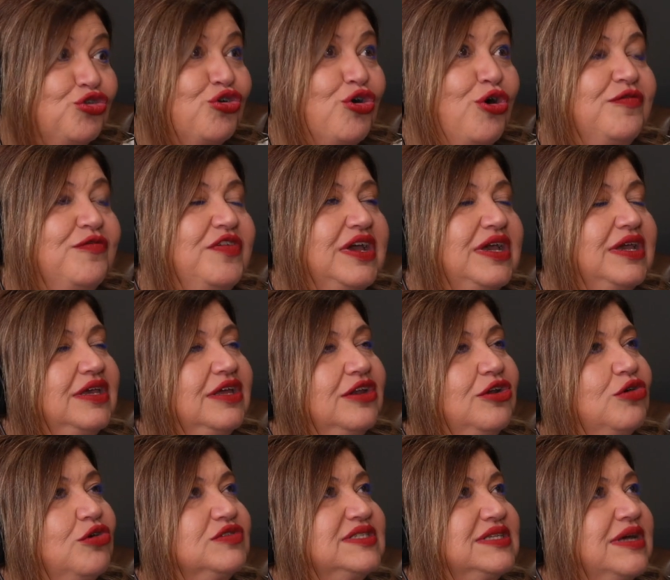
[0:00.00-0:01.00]
trophic,
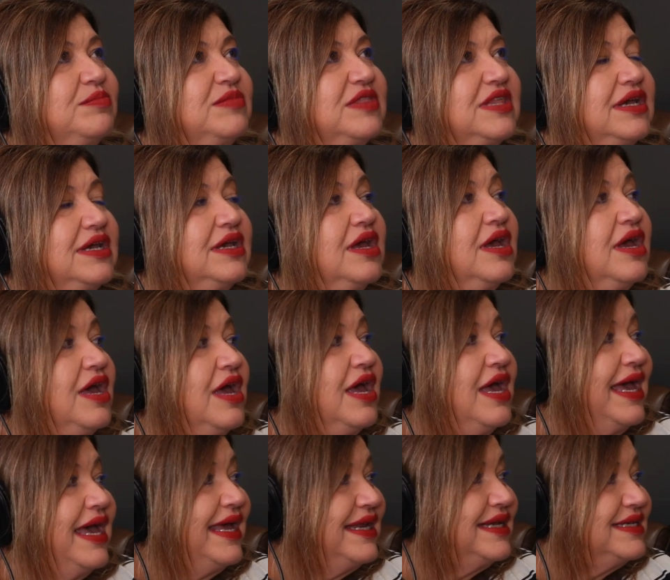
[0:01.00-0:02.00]
something.
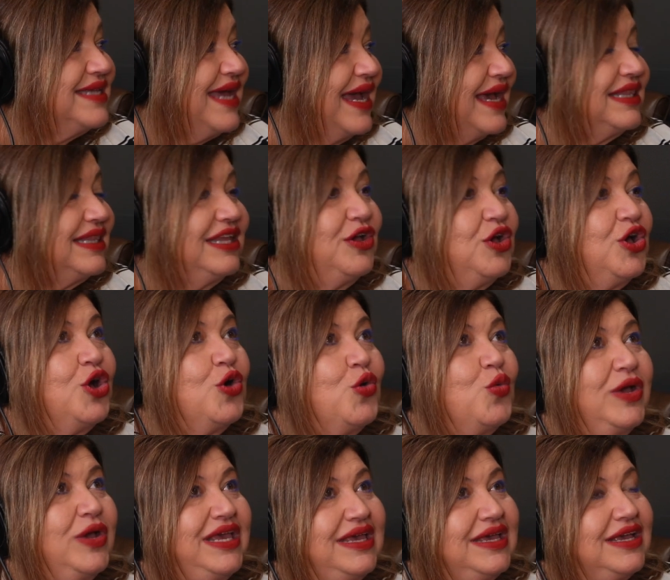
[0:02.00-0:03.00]
And exactly,
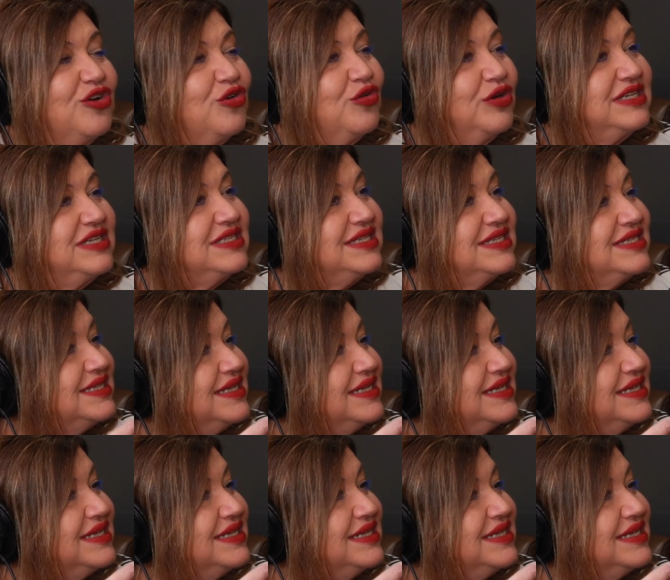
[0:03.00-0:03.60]
we increase the